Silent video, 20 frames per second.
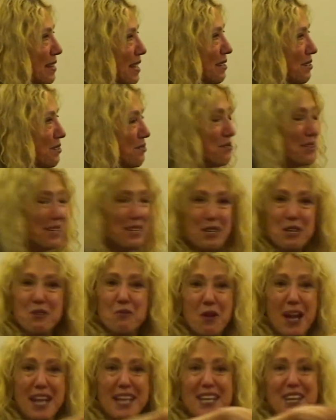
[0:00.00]
that you can
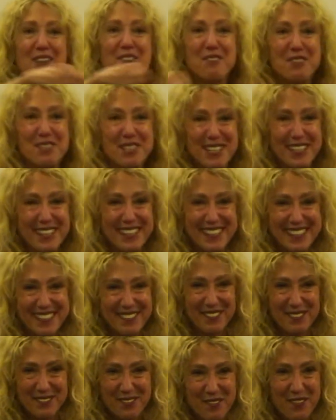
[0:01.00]
wait years to
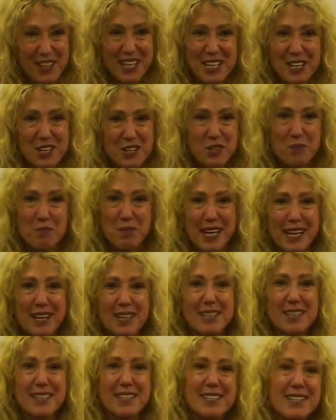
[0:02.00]
finish,
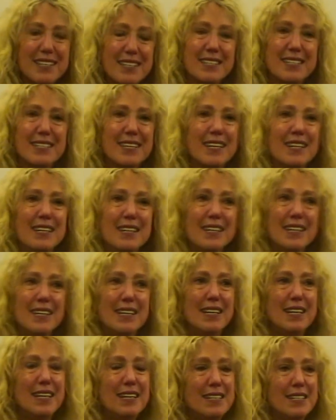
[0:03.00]
because
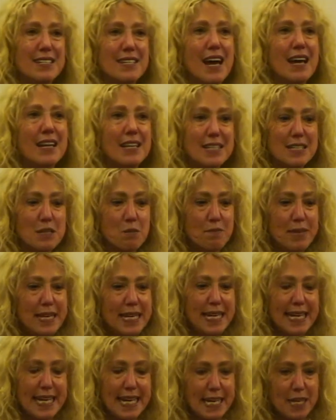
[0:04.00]
it's not as
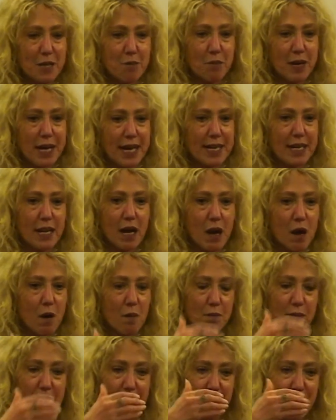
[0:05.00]
immediate, but
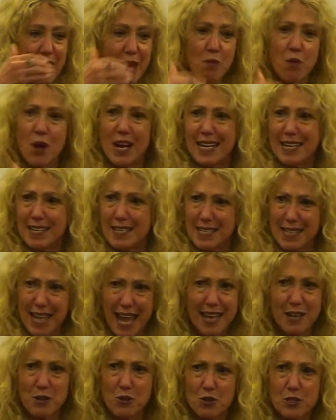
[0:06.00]
they run in
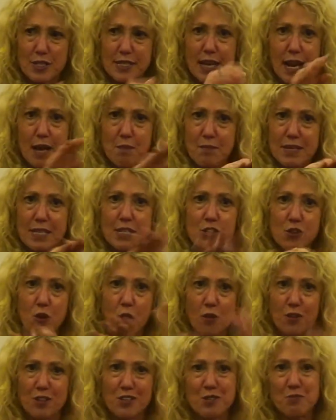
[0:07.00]
cycles, and I missed
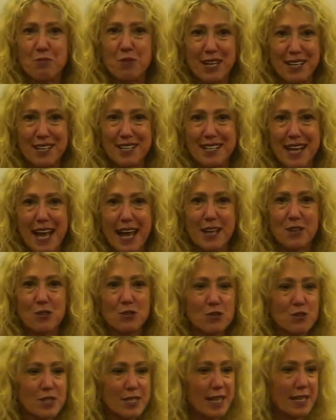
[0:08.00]
all the spring
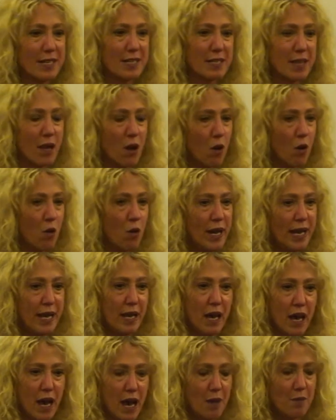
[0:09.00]
cycles, and so
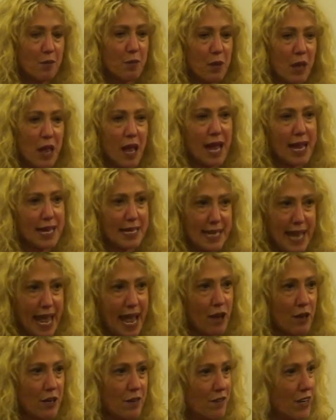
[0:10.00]
I'm applying
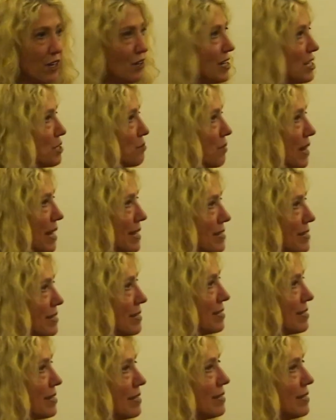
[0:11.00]
now to various places